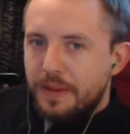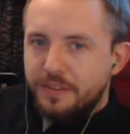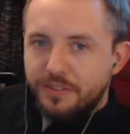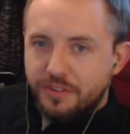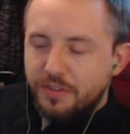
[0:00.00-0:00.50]

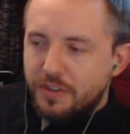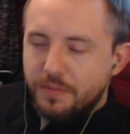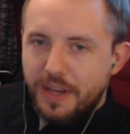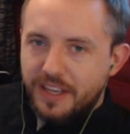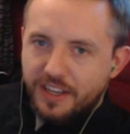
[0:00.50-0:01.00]
Well, it's good for a
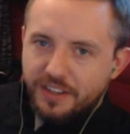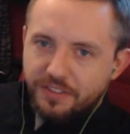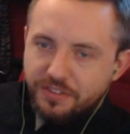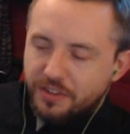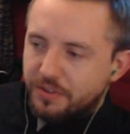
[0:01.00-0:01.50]

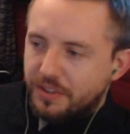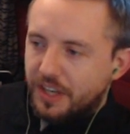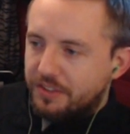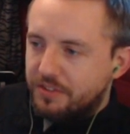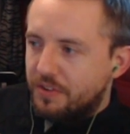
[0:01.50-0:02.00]
backhand, so
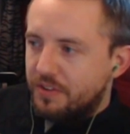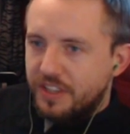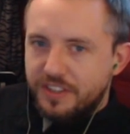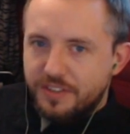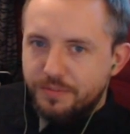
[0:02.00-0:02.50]
extra
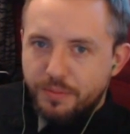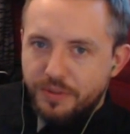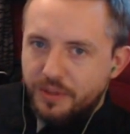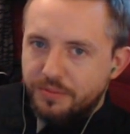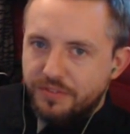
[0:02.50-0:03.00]
rotation probably
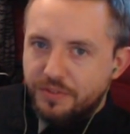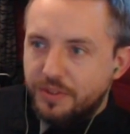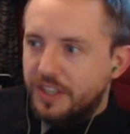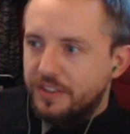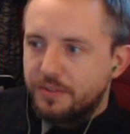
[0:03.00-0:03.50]
helps the
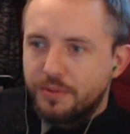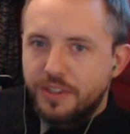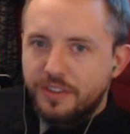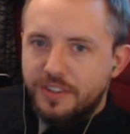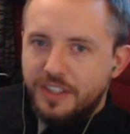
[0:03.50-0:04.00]
forehand as
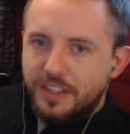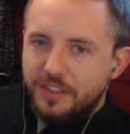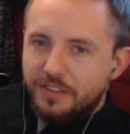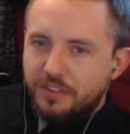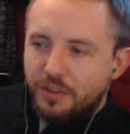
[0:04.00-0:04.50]
well.
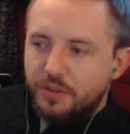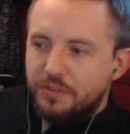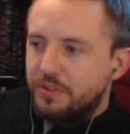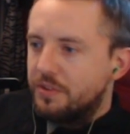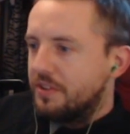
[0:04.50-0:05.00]
So long
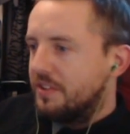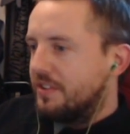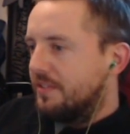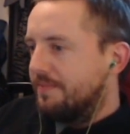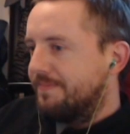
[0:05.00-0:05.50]
as you
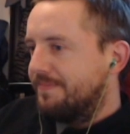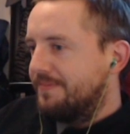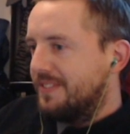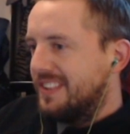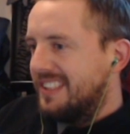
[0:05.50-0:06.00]
can
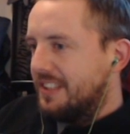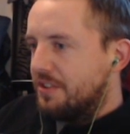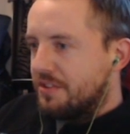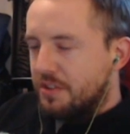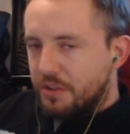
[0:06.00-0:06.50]

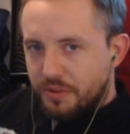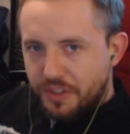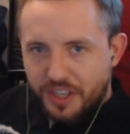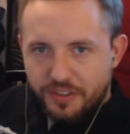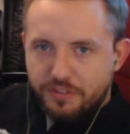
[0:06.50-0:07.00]
control the
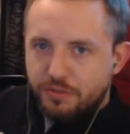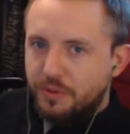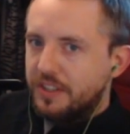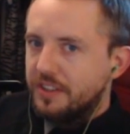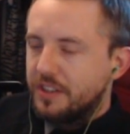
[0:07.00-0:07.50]
kind of
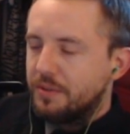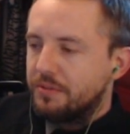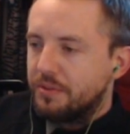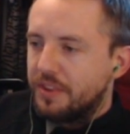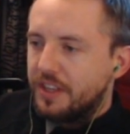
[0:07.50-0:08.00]
swing that
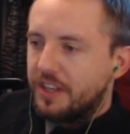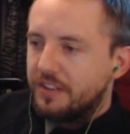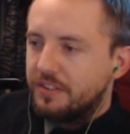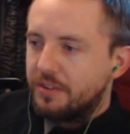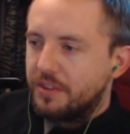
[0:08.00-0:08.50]
comes with that,
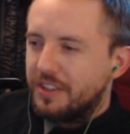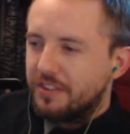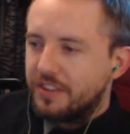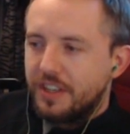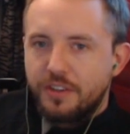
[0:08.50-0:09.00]
so that it
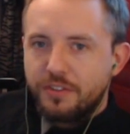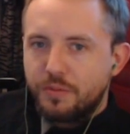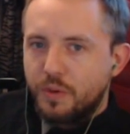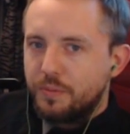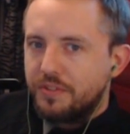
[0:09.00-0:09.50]
doesn't add loads
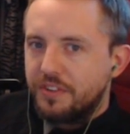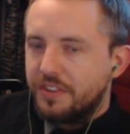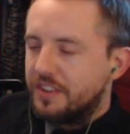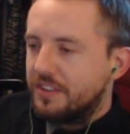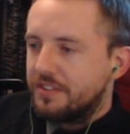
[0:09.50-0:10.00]
of wobble to the
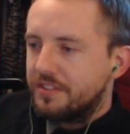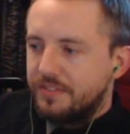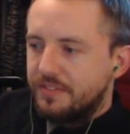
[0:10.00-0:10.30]
disc.